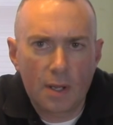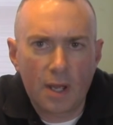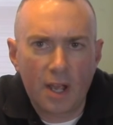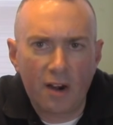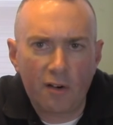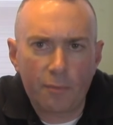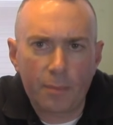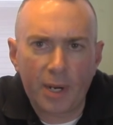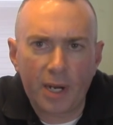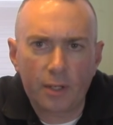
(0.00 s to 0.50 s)

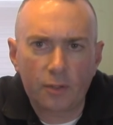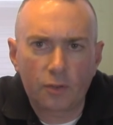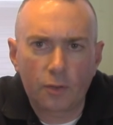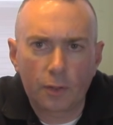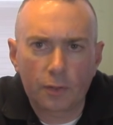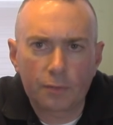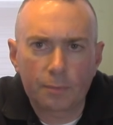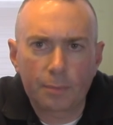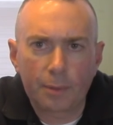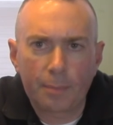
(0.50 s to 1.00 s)
everybody, it's
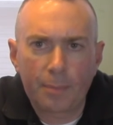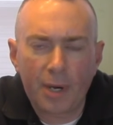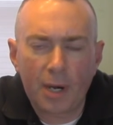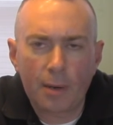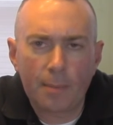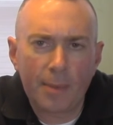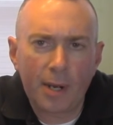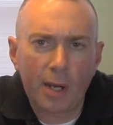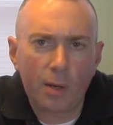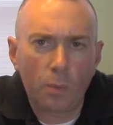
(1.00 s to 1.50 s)
Chris from
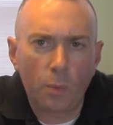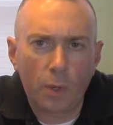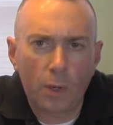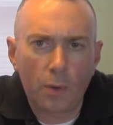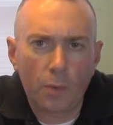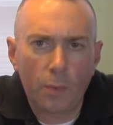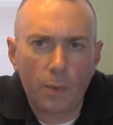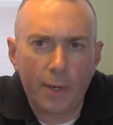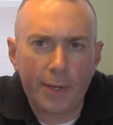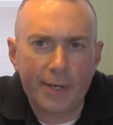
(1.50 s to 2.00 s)
Prepared Mind
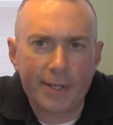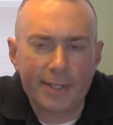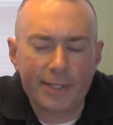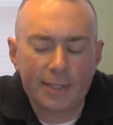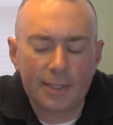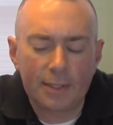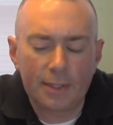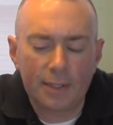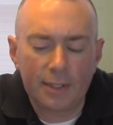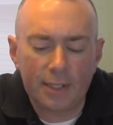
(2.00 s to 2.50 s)
101.
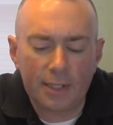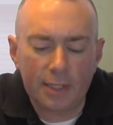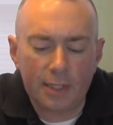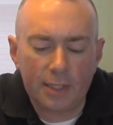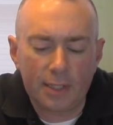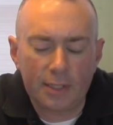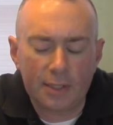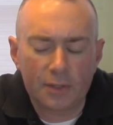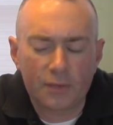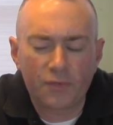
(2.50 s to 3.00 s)
It
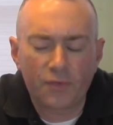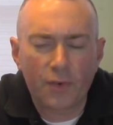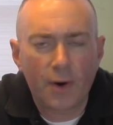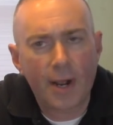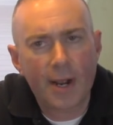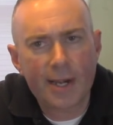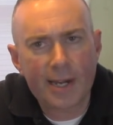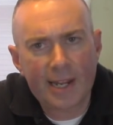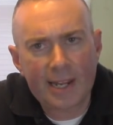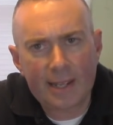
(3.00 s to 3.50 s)
is
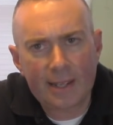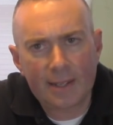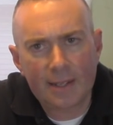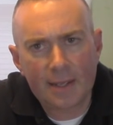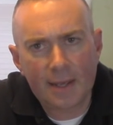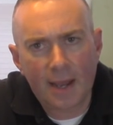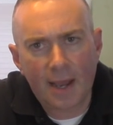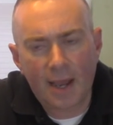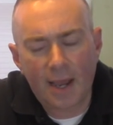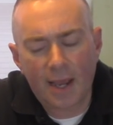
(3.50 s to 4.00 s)
Friday.
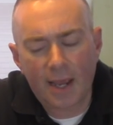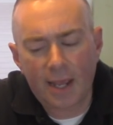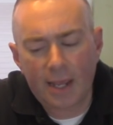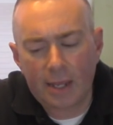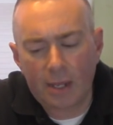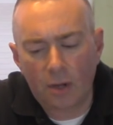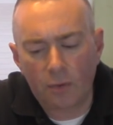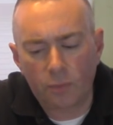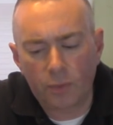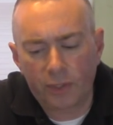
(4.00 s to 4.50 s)

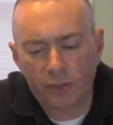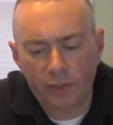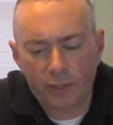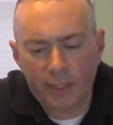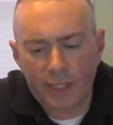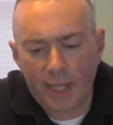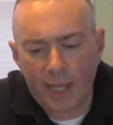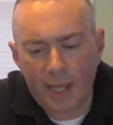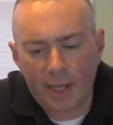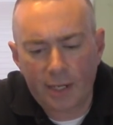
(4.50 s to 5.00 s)
I
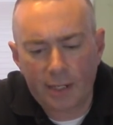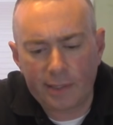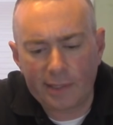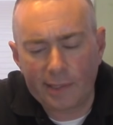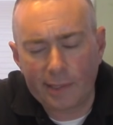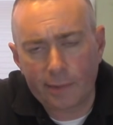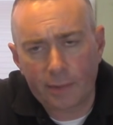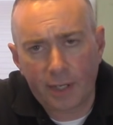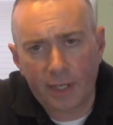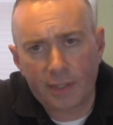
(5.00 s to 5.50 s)
originally had
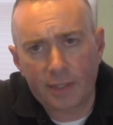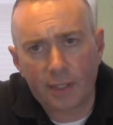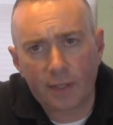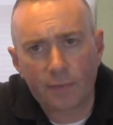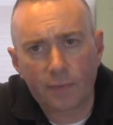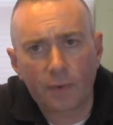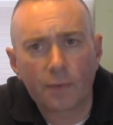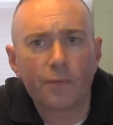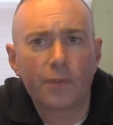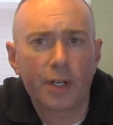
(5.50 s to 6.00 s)
another idea
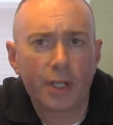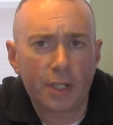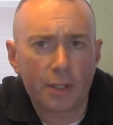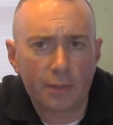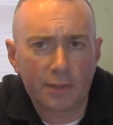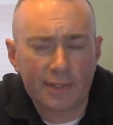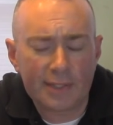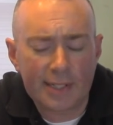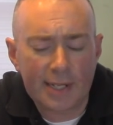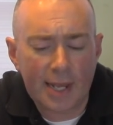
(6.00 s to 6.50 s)
for a
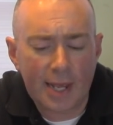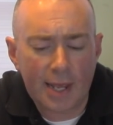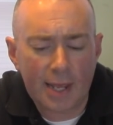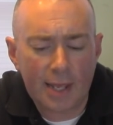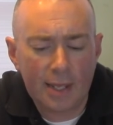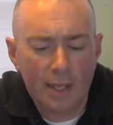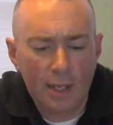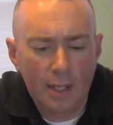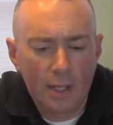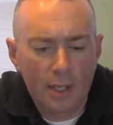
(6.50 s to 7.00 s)
video
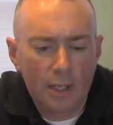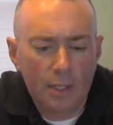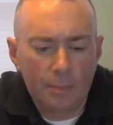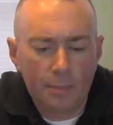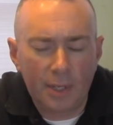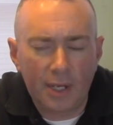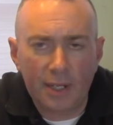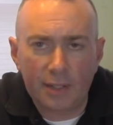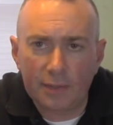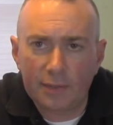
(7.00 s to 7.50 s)
today,
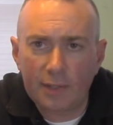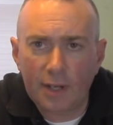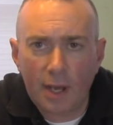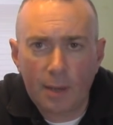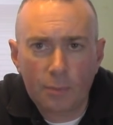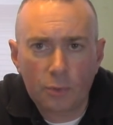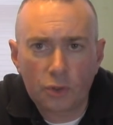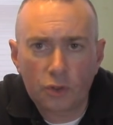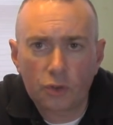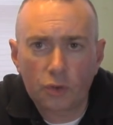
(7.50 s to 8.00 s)
but
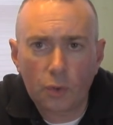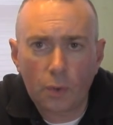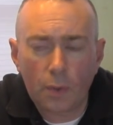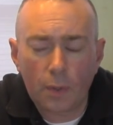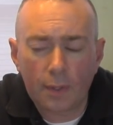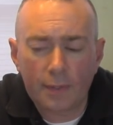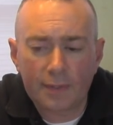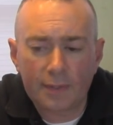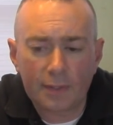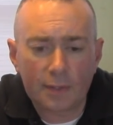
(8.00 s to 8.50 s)
time was
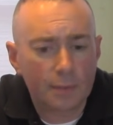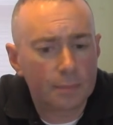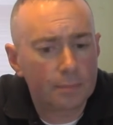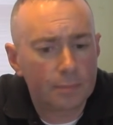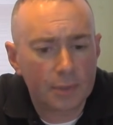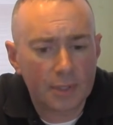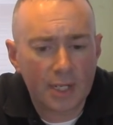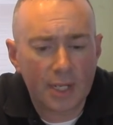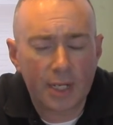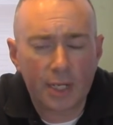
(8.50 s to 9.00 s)
short,
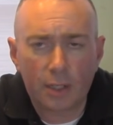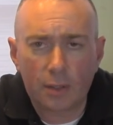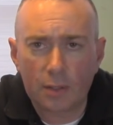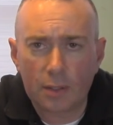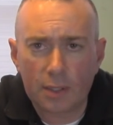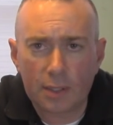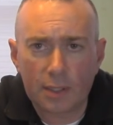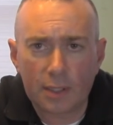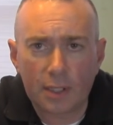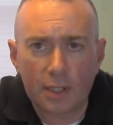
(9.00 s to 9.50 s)
planning
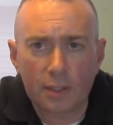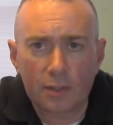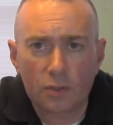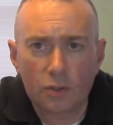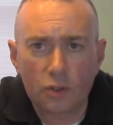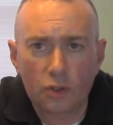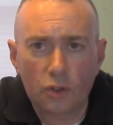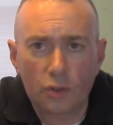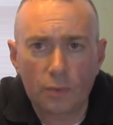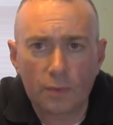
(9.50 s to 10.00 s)
on uh,
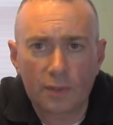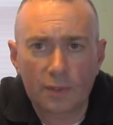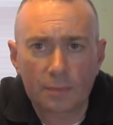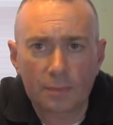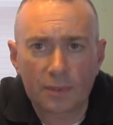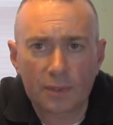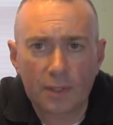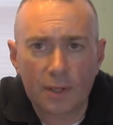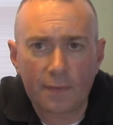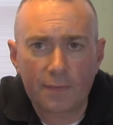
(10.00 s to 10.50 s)
shooting some
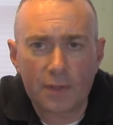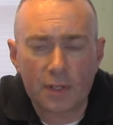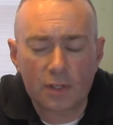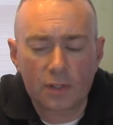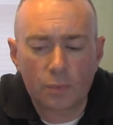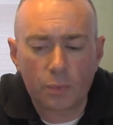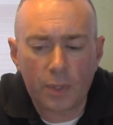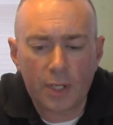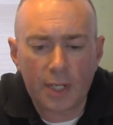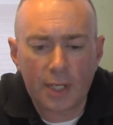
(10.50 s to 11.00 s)
stuff
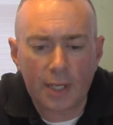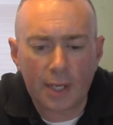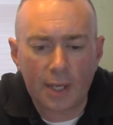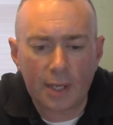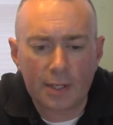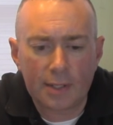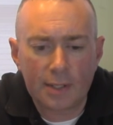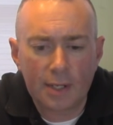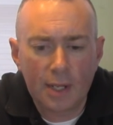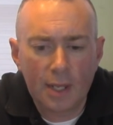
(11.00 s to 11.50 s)
this
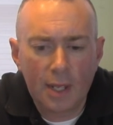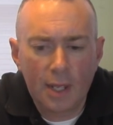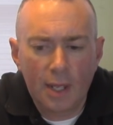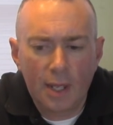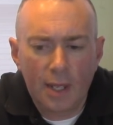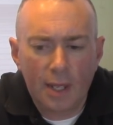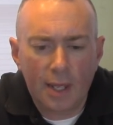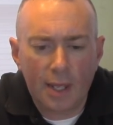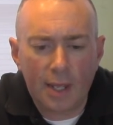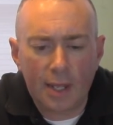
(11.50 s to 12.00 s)
weekend,
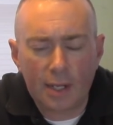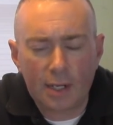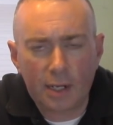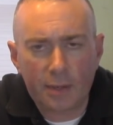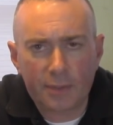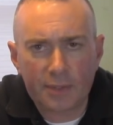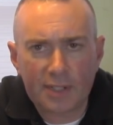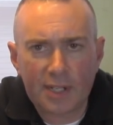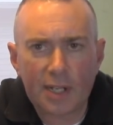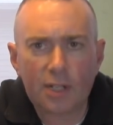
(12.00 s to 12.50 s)
and I
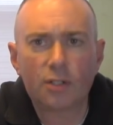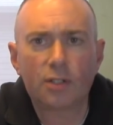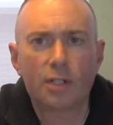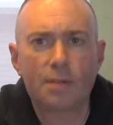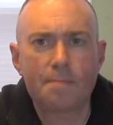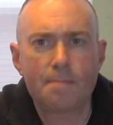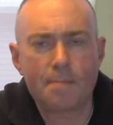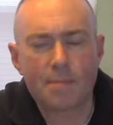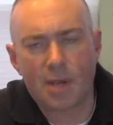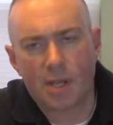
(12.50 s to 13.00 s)
was actually
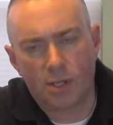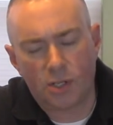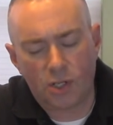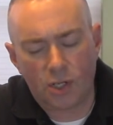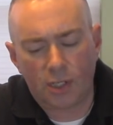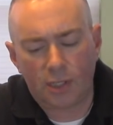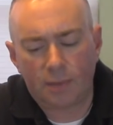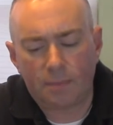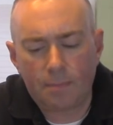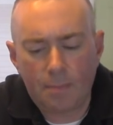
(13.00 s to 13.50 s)
me
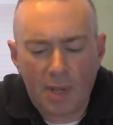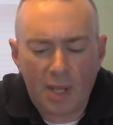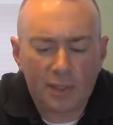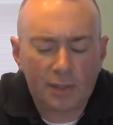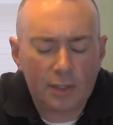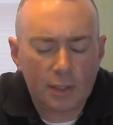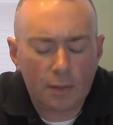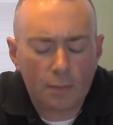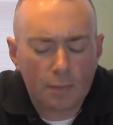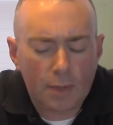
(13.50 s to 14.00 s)
just
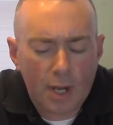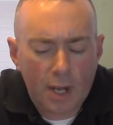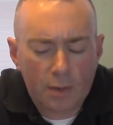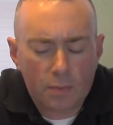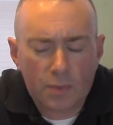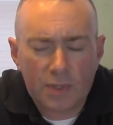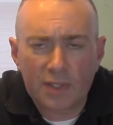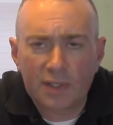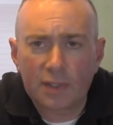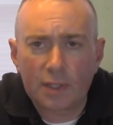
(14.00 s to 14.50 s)
messing
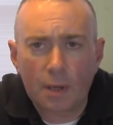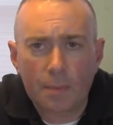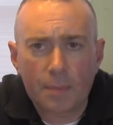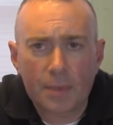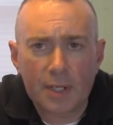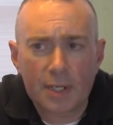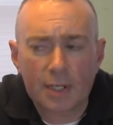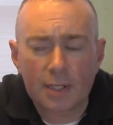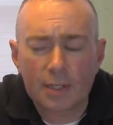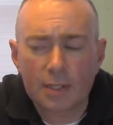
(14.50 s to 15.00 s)
around with
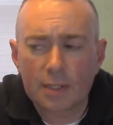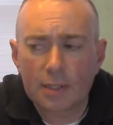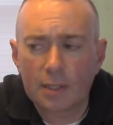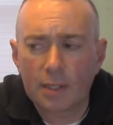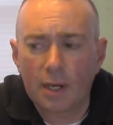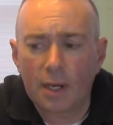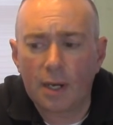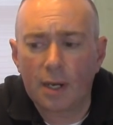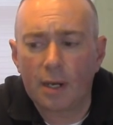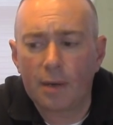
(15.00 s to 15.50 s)
something
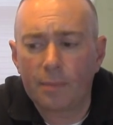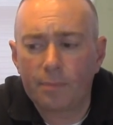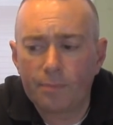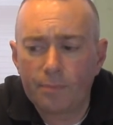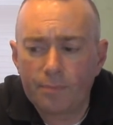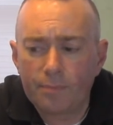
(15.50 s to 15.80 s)
uh,